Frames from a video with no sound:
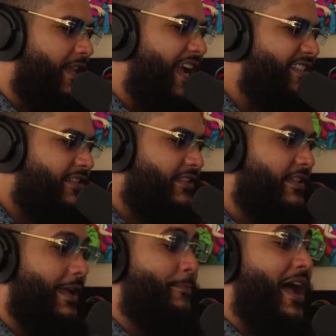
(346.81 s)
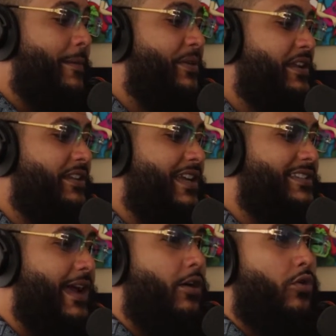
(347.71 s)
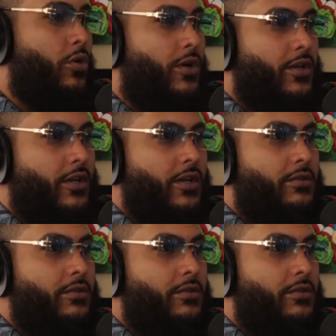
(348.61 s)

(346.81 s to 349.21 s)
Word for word: that's in my opinion. That's how I would want to